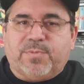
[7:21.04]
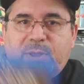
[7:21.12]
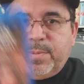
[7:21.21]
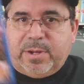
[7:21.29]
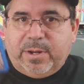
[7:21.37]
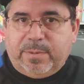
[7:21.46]

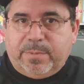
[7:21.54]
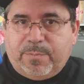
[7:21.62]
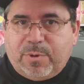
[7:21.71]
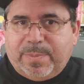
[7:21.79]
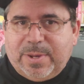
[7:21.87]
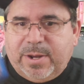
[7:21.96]
probably going to,
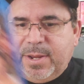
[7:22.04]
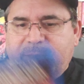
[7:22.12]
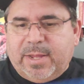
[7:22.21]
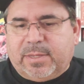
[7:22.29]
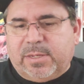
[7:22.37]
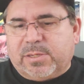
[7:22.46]
I'm probably going to
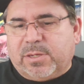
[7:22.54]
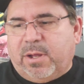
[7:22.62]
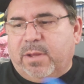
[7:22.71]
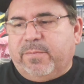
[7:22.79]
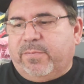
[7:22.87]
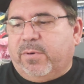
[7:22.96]
get this
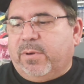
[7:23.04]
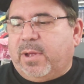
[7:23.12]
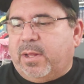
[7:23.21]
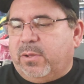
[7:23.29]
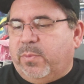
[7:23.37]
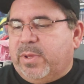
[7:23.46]
on for
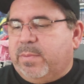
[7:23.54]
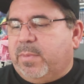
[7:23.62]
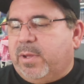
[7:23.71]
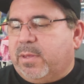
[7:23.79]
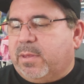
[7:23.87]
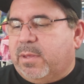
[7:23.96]
Halloween
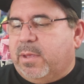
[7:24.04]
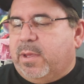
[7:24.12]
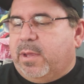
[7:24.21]
month.